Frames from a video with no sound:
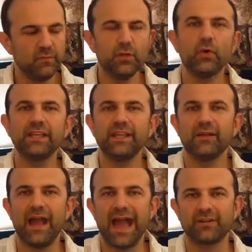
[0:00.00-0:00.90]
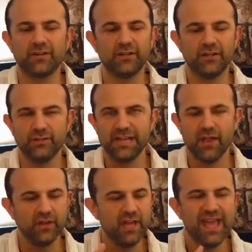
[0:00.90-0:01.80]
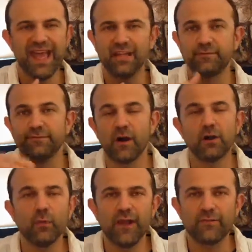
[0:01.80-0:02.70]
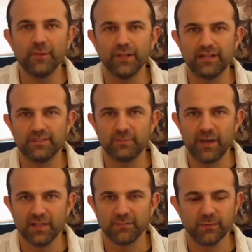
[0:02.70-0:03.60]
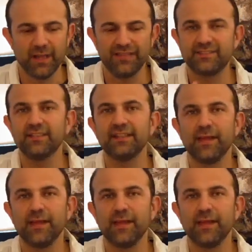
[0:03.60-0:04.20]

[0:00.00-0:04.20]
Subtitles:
You want to get your actor, your talent, as far away from the lens as possible and still